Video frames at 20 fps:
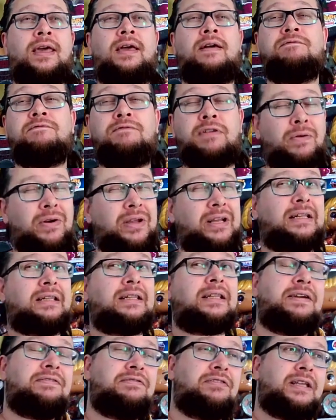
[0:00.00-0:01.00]
very
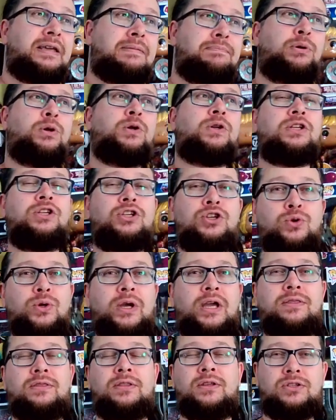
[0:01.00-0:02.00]
cleverly, putting you
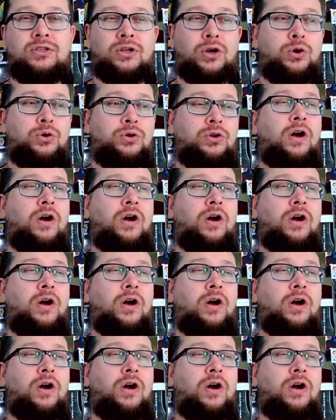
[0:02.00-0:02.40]
in the zone